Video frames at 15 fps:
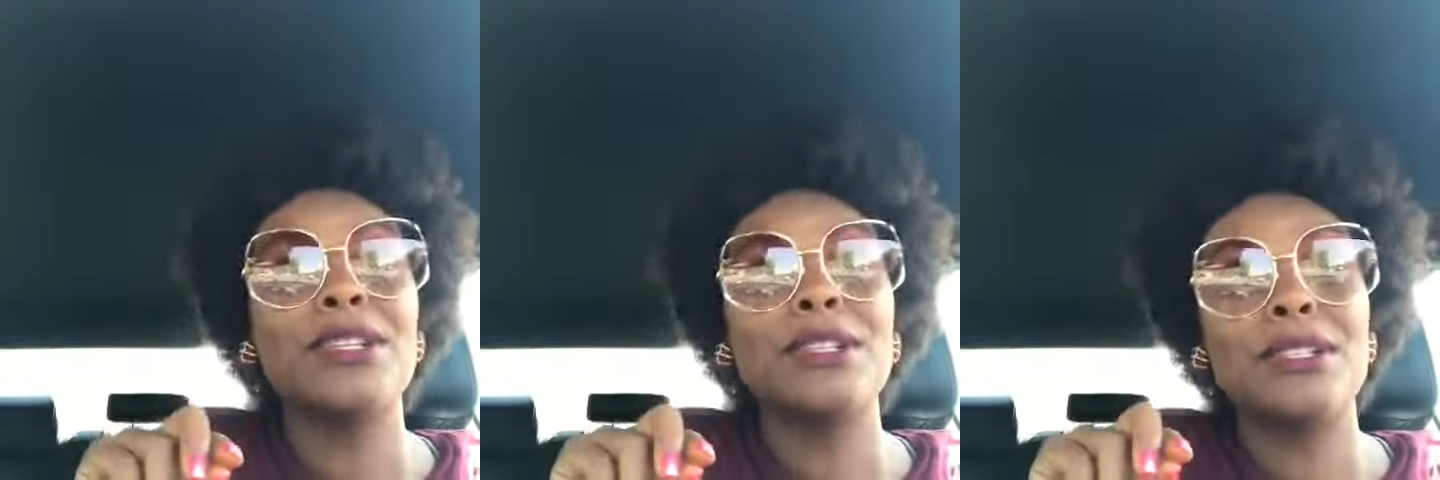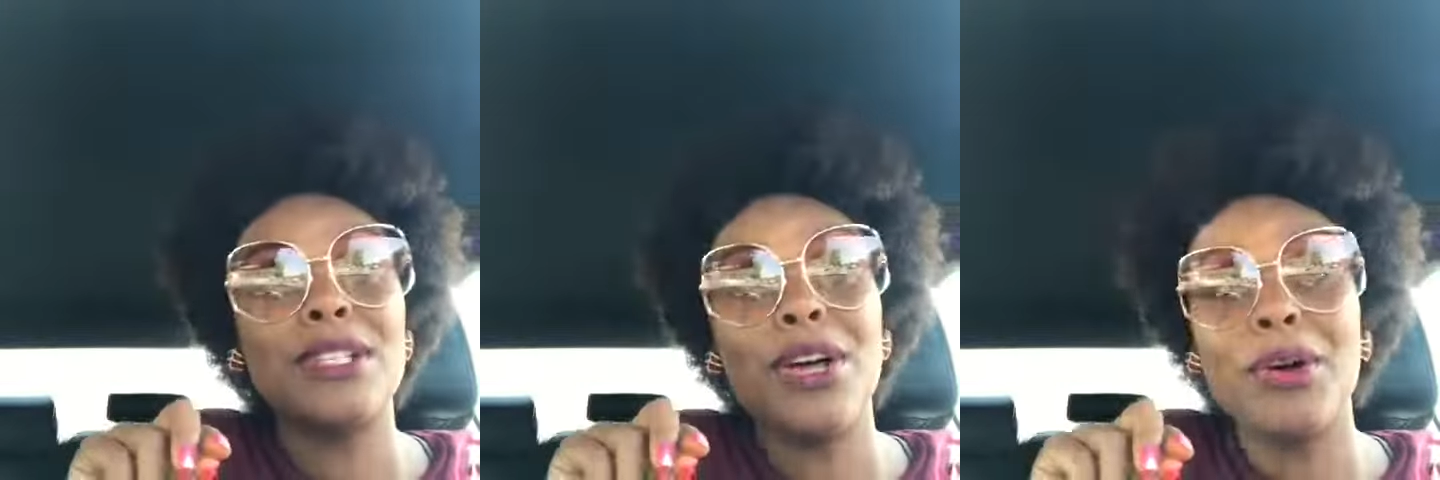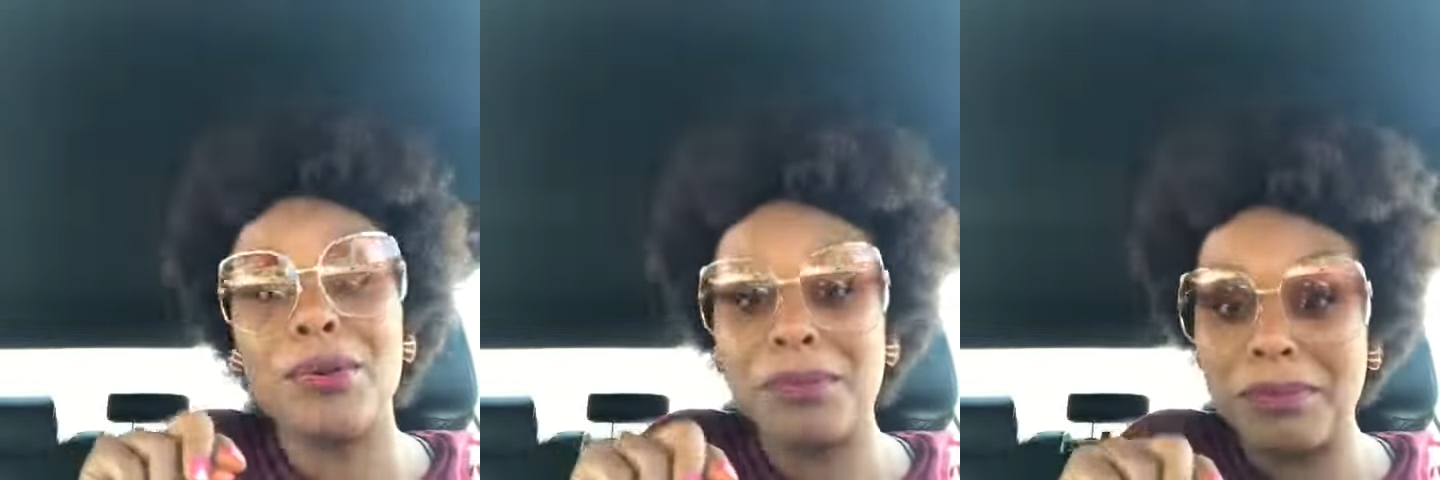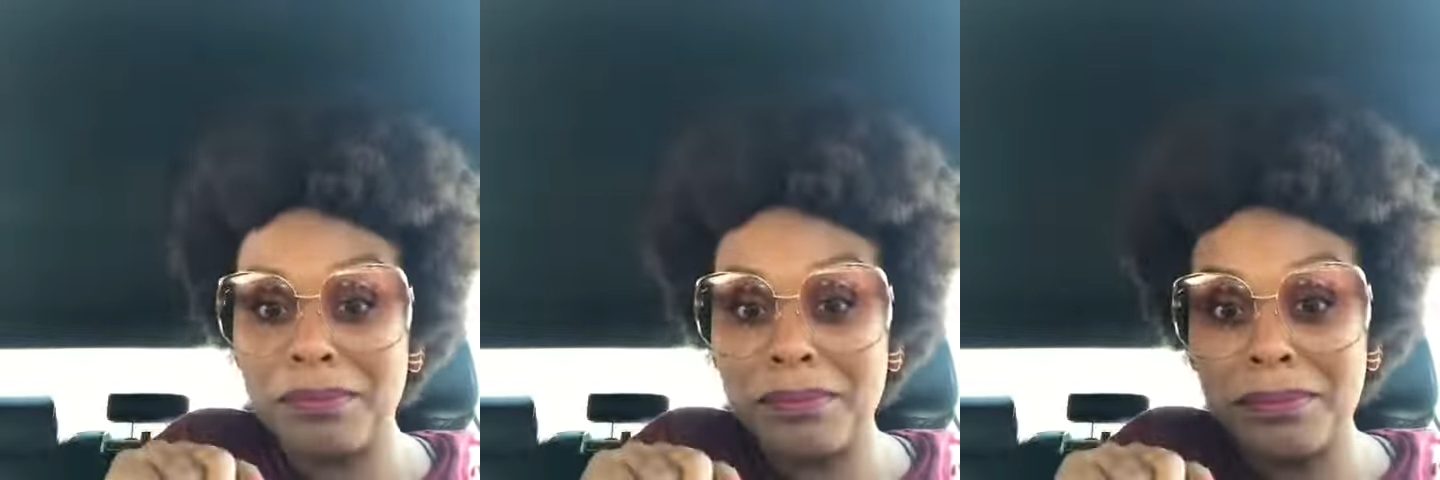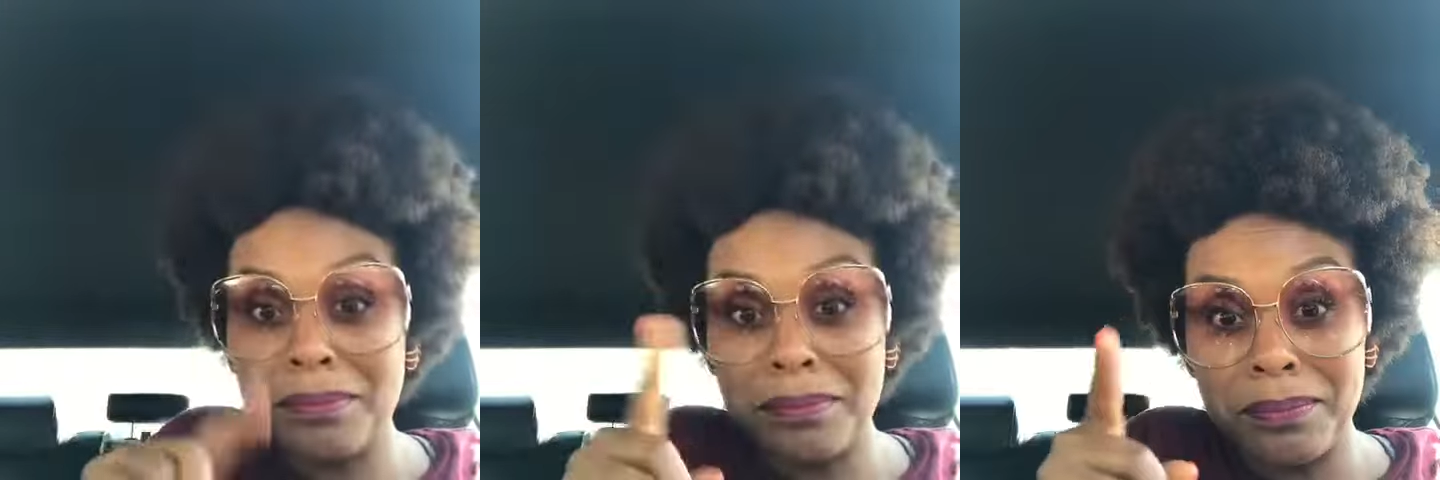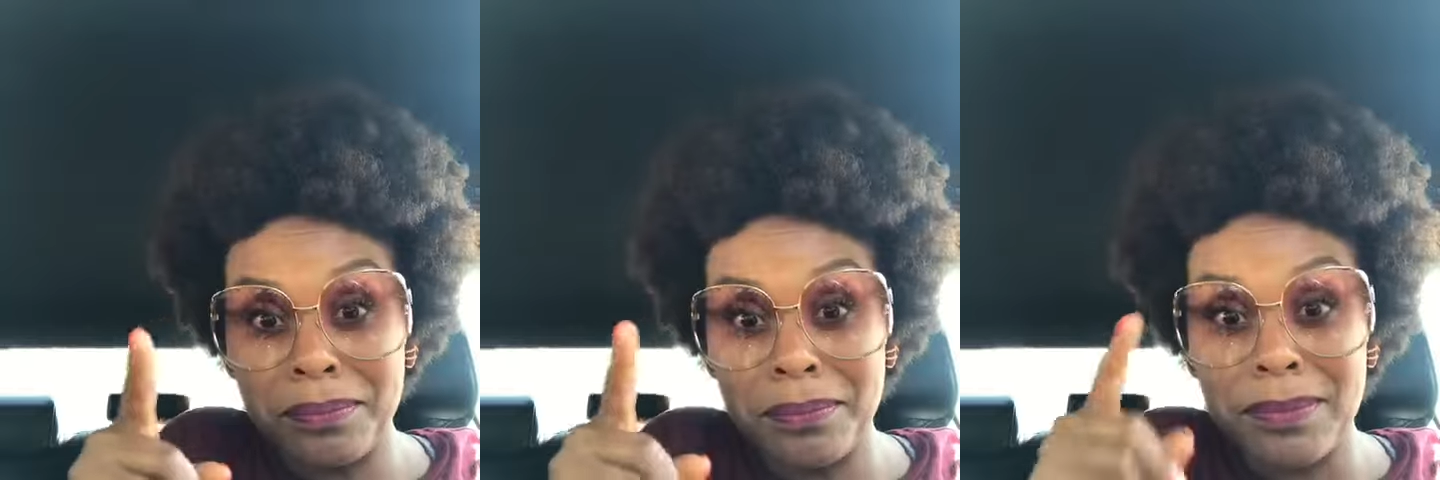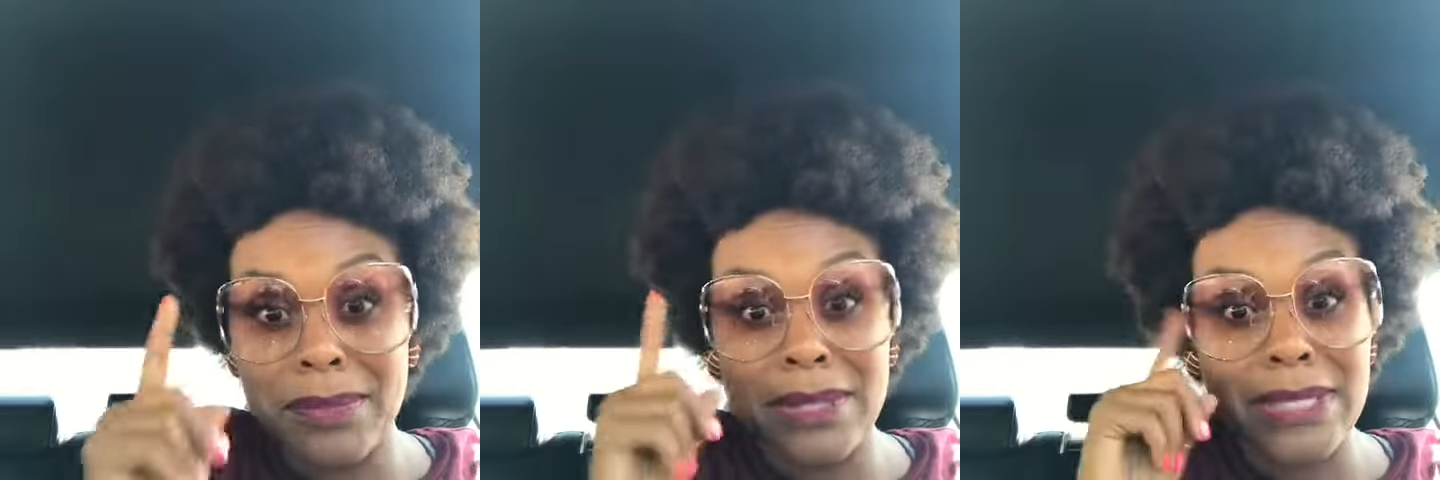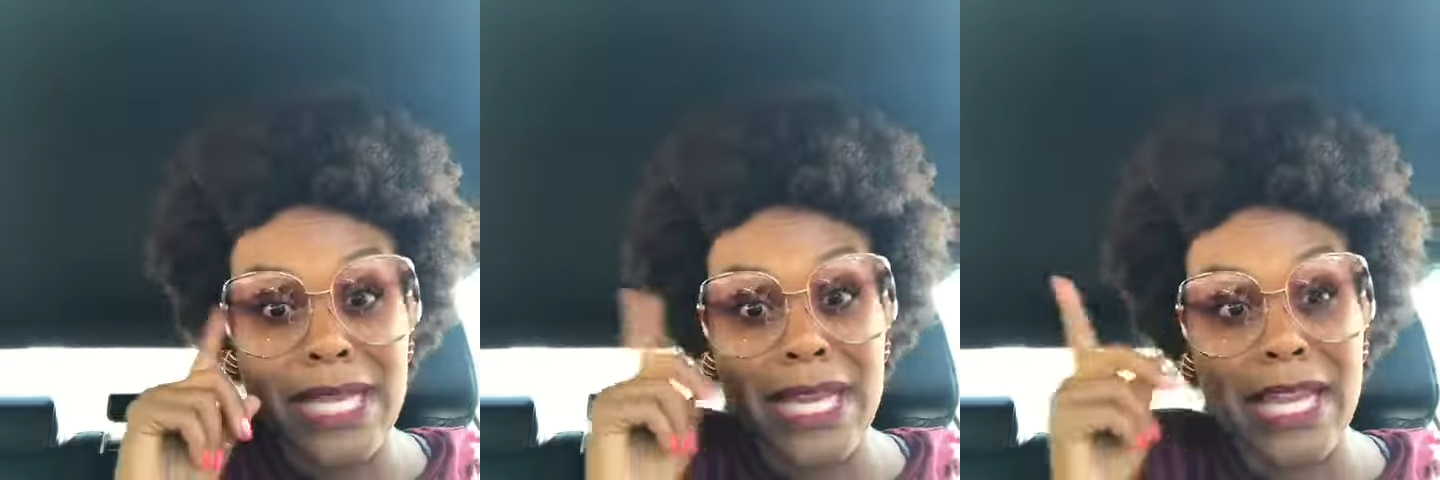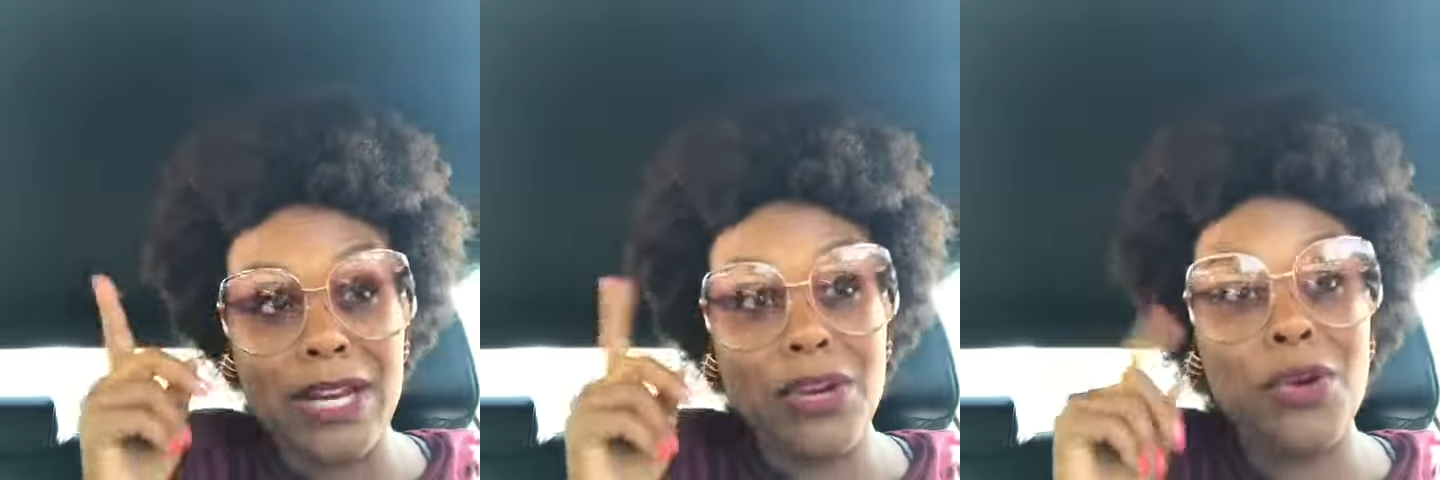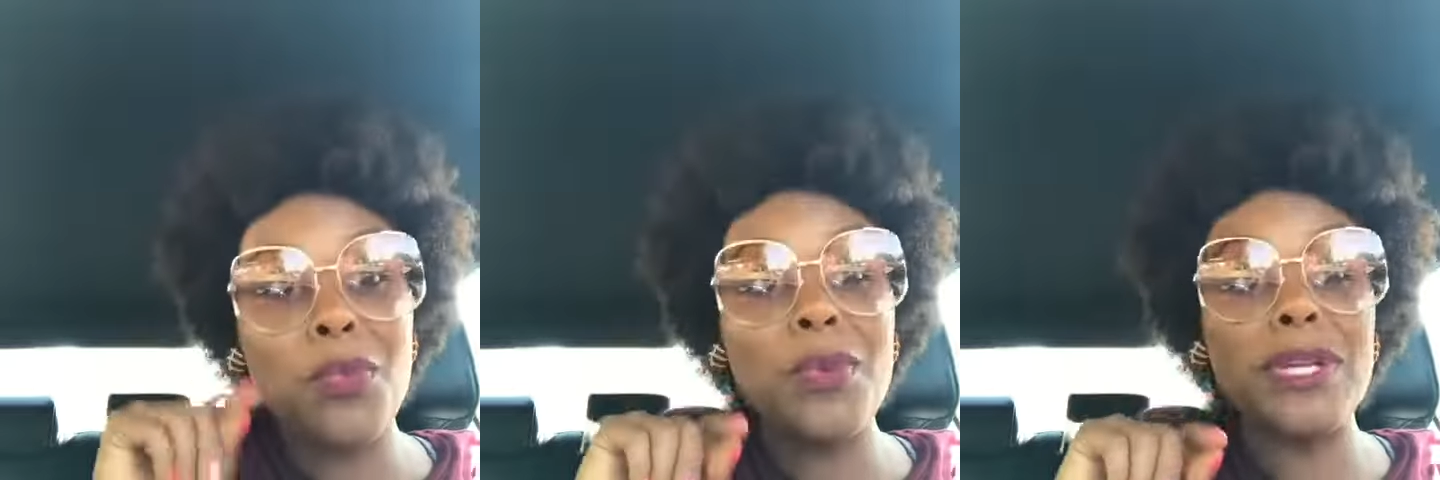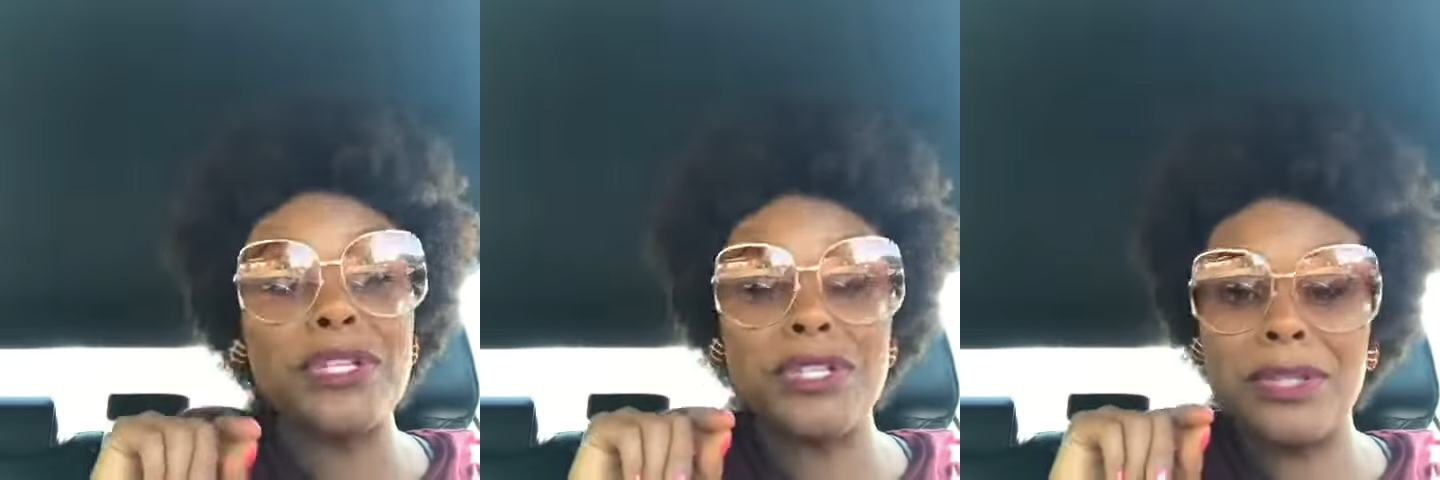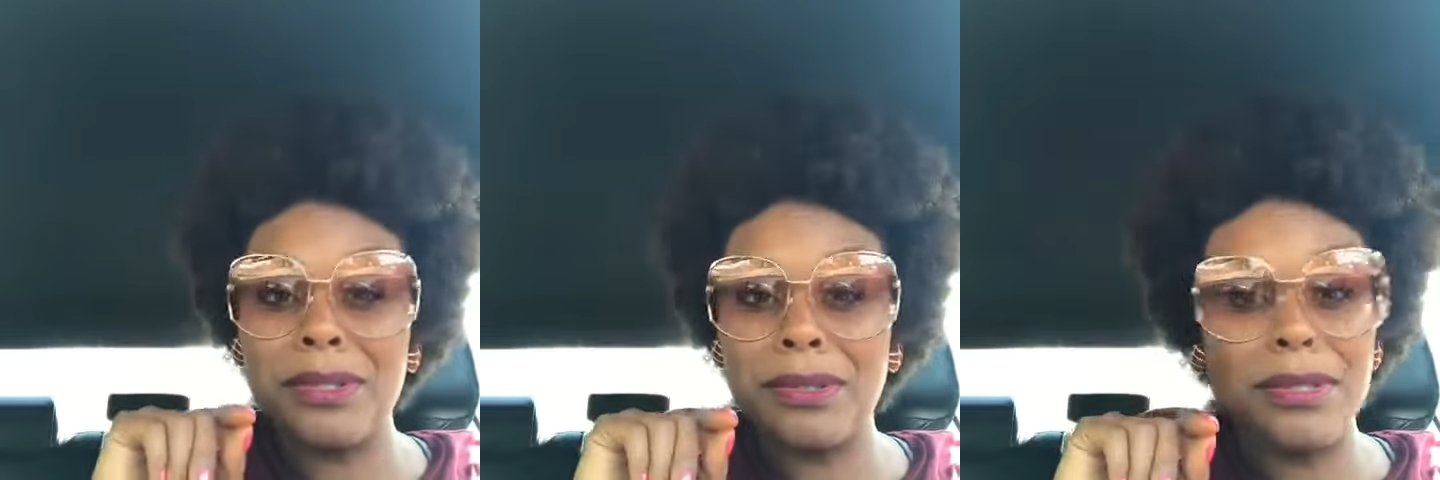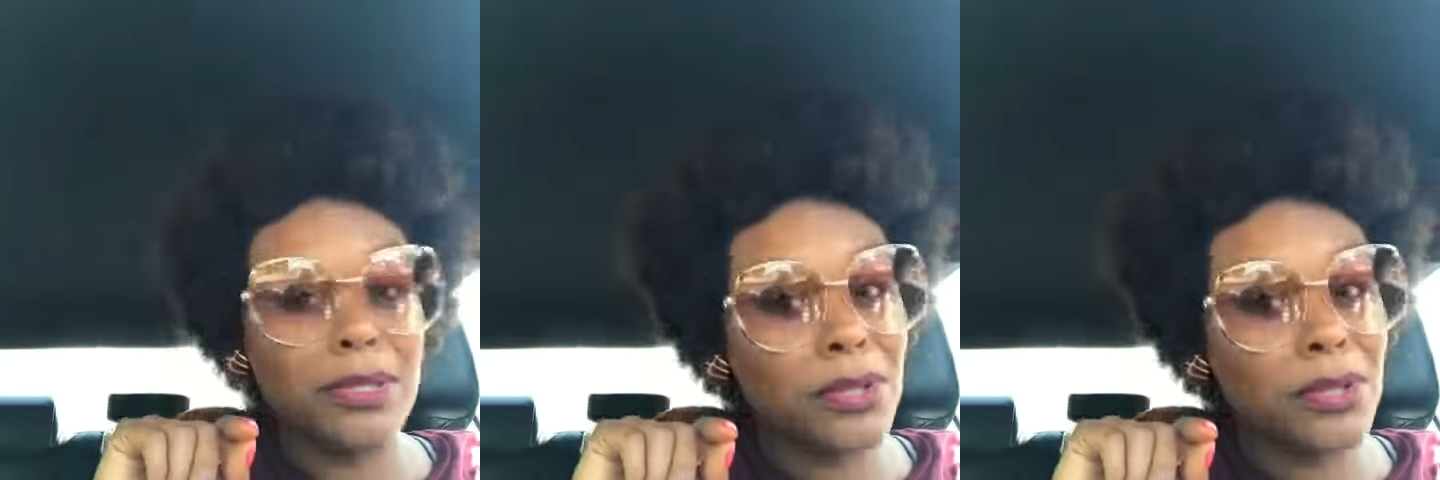So, take it on with you.